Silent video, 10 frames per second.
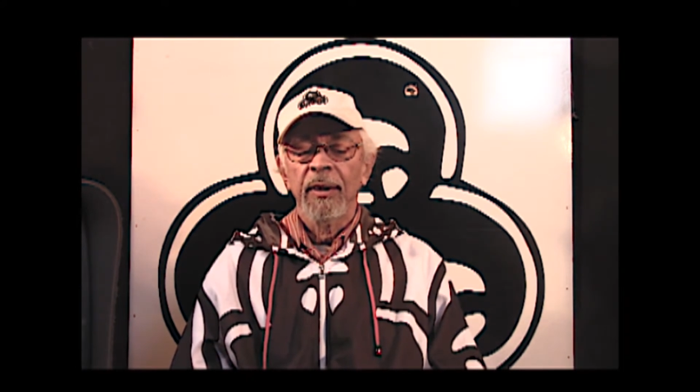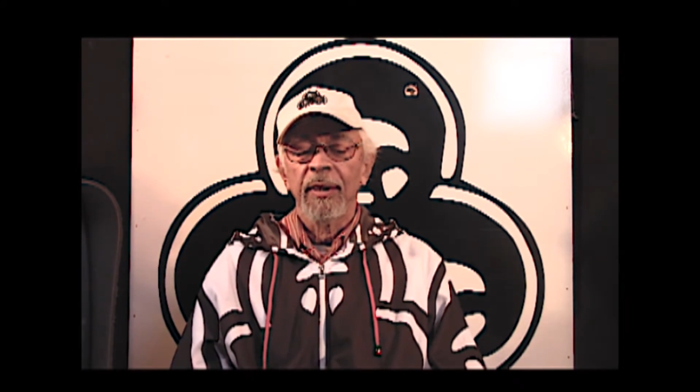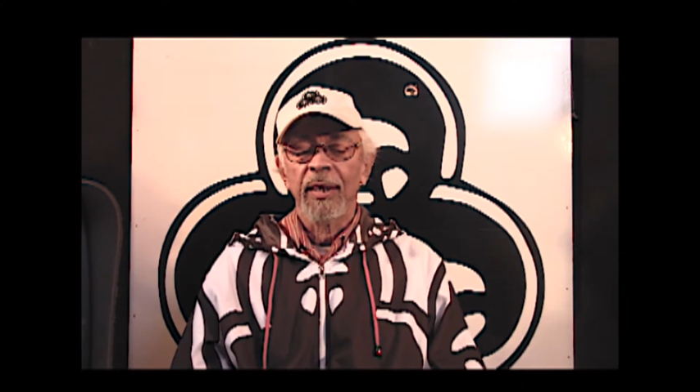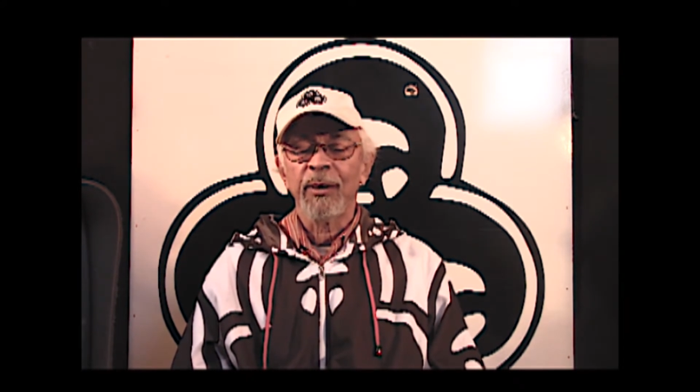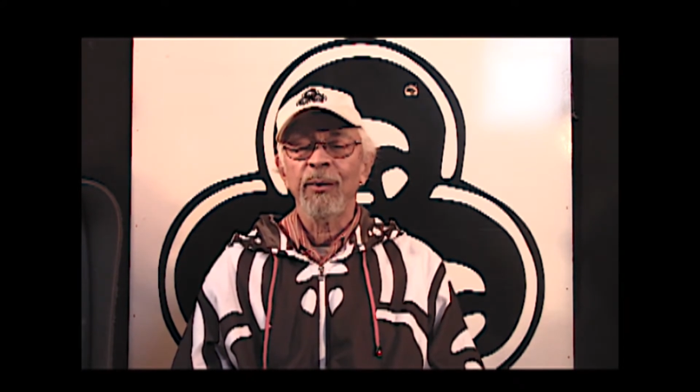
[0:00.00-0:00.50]

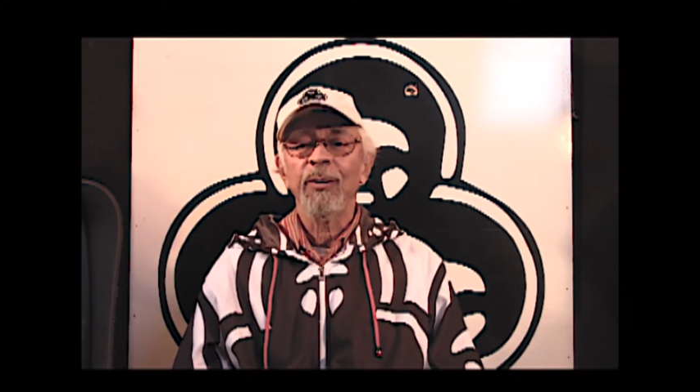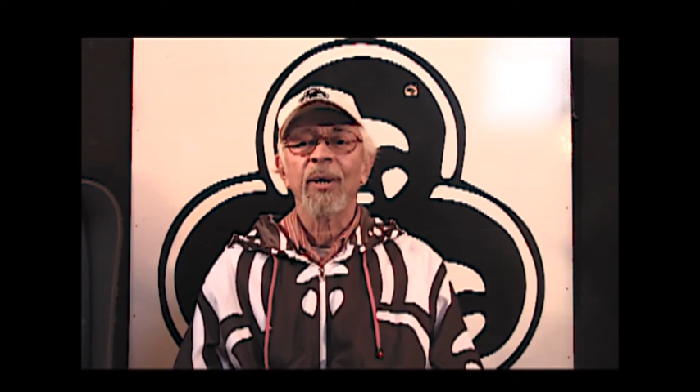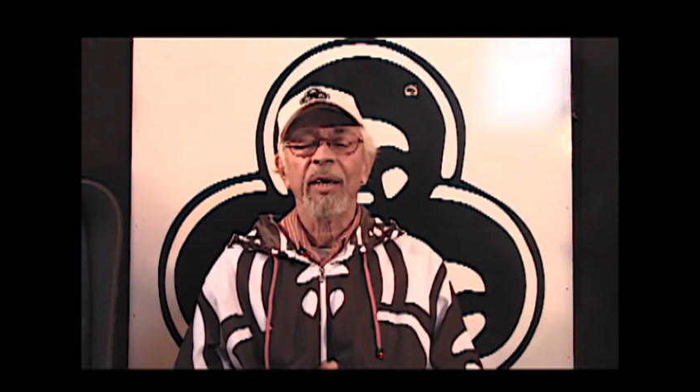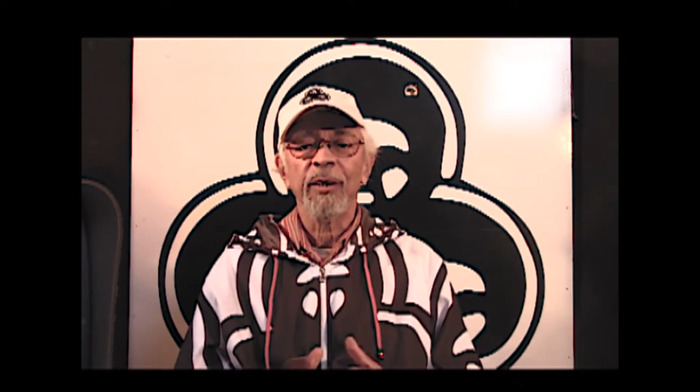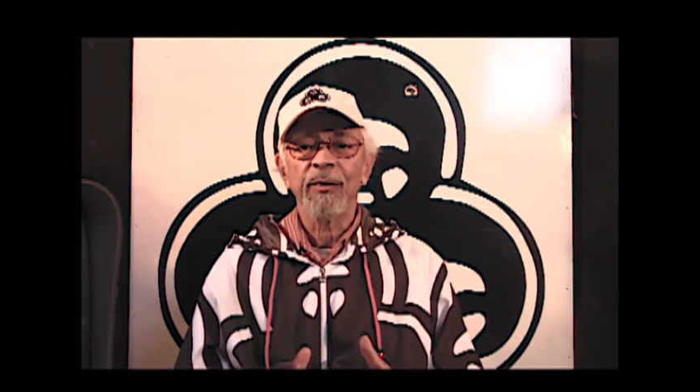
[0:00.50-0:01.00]
that you
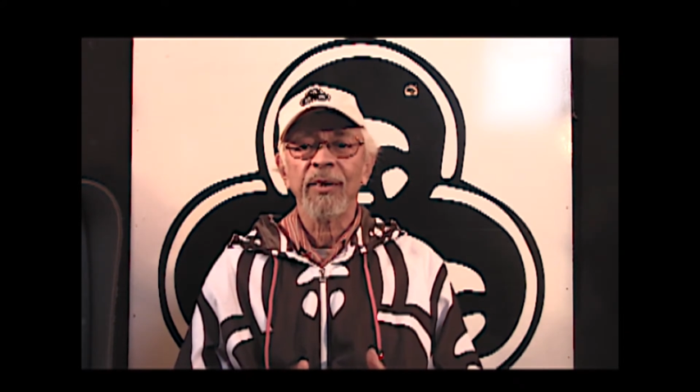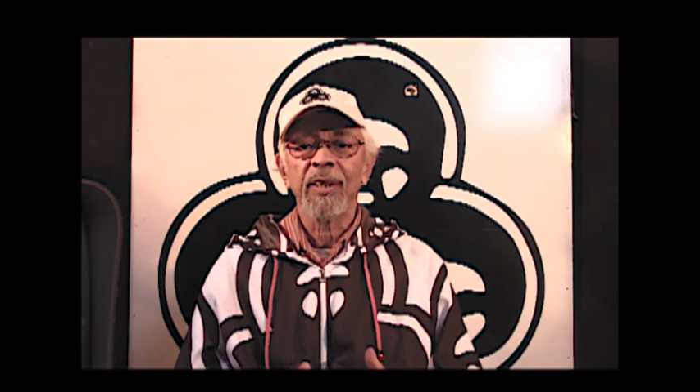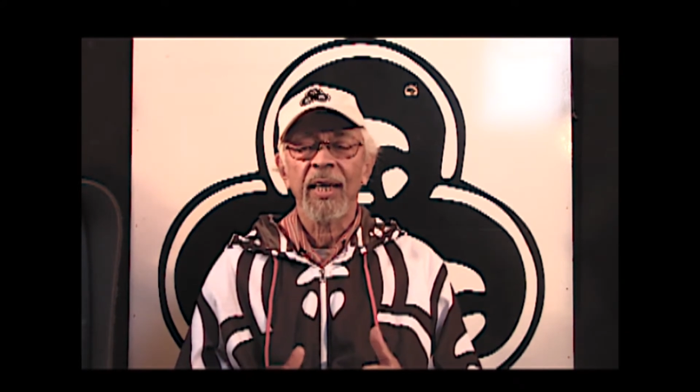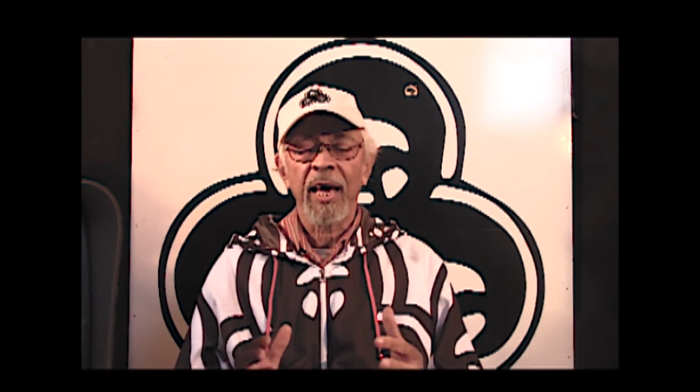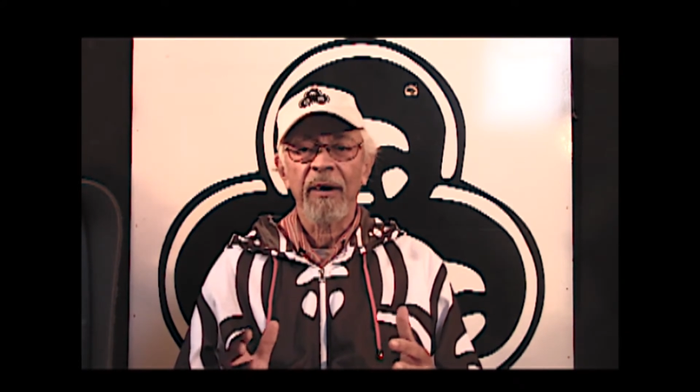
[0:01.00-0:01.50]
are interested
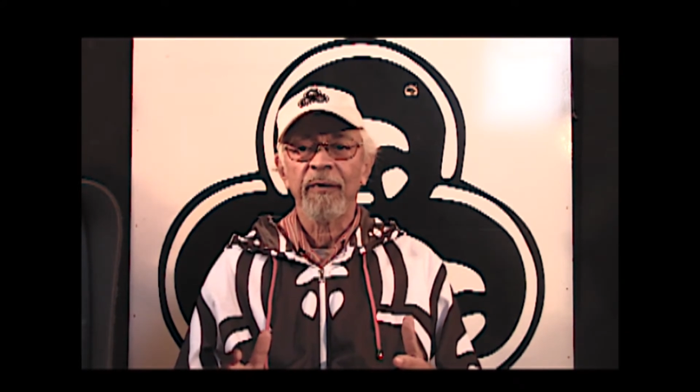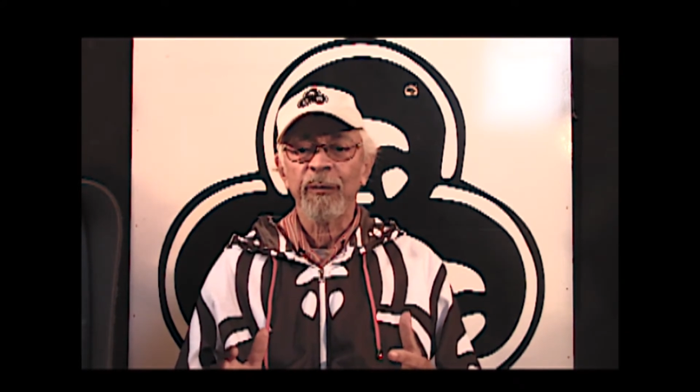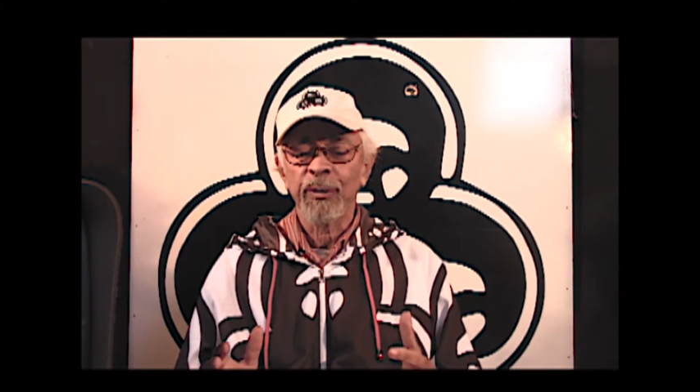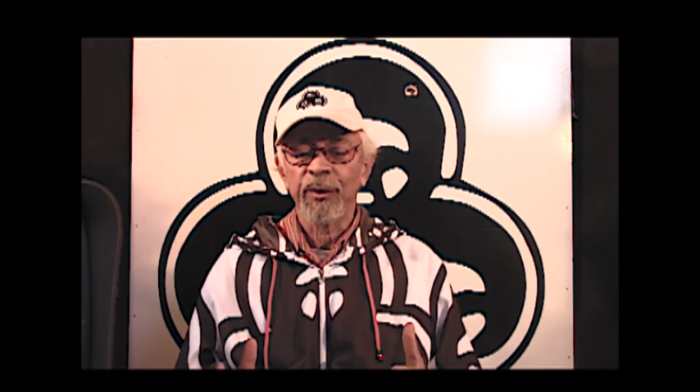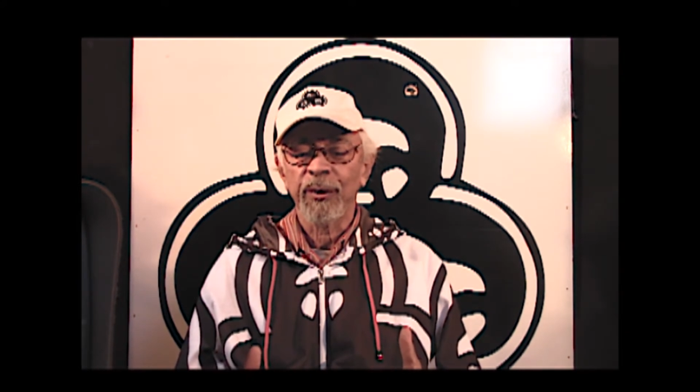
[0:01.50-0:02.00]
in having
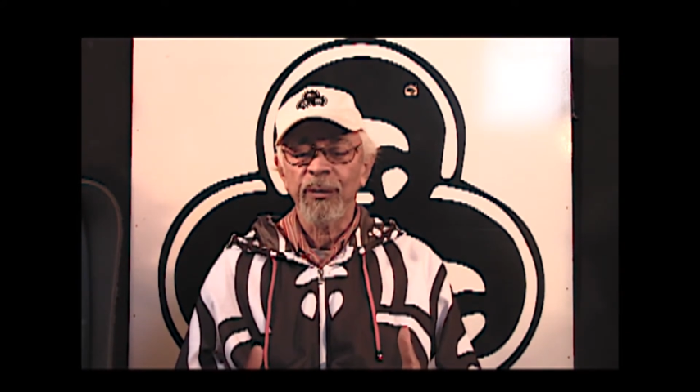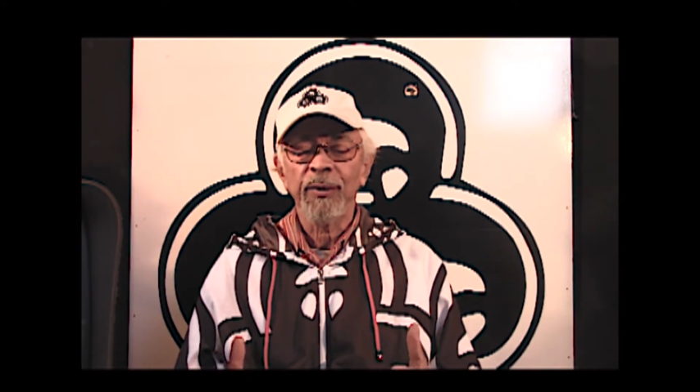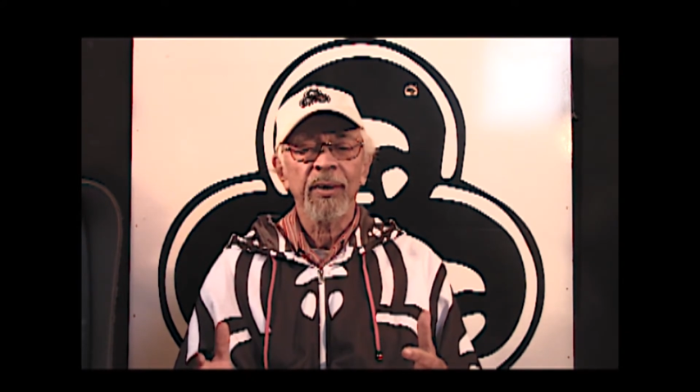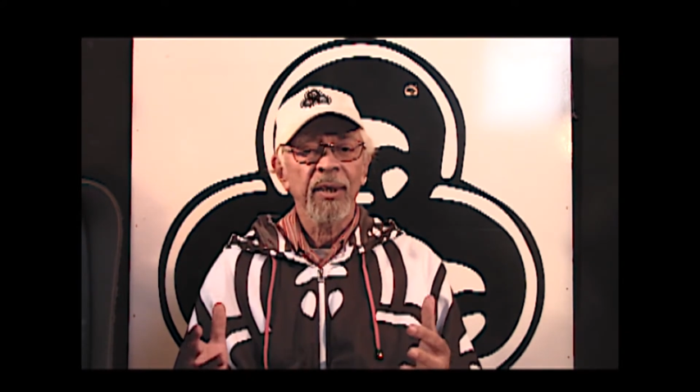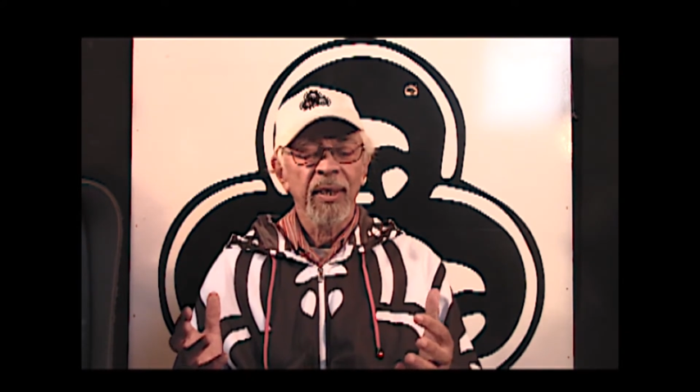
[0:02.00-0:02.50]
produced,